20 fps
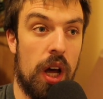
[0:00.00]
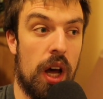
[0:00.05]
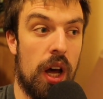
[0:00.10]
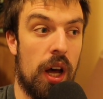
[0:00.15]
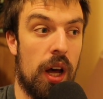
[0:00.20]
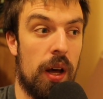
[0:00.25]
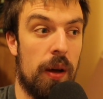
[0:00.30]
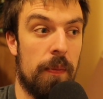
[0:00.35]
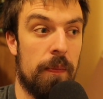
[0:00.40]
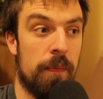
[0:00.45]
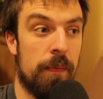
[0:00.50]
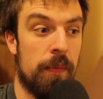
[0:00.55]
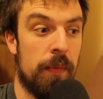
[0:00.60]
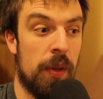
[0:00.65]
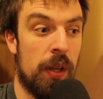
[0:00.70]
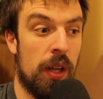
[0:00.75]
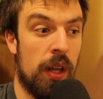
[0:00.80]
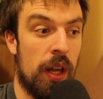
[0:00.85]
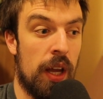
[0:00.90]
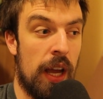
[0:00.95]
And
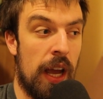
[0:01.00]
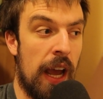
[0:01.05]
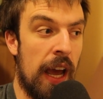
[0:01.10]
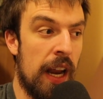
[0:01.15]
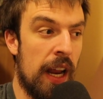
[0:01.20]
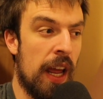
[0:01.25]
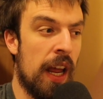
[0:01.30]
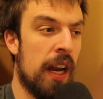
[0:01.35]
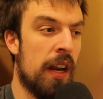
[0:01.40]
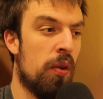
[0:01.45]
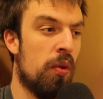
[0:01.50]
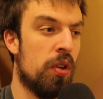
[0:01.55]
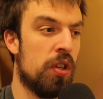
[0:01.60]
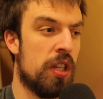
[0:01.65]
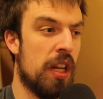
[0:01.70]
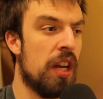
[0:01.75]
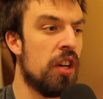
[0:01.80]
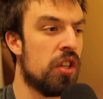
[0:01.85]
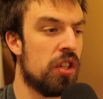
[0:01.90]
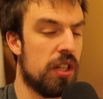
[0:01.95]
it was
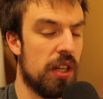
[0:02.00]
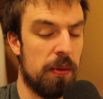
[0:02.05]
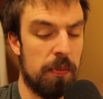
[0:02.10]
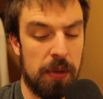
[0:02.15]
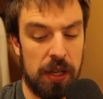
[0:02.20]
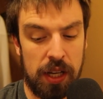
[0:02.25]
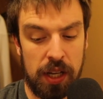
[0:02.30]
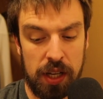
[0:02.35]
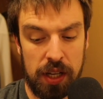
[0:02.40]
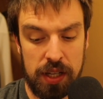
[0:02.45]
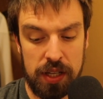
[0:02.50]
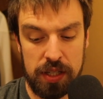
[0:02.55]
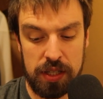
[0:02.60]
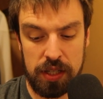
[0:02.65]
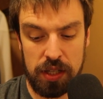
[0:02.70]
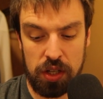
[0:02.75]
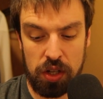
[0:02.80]
interesting because,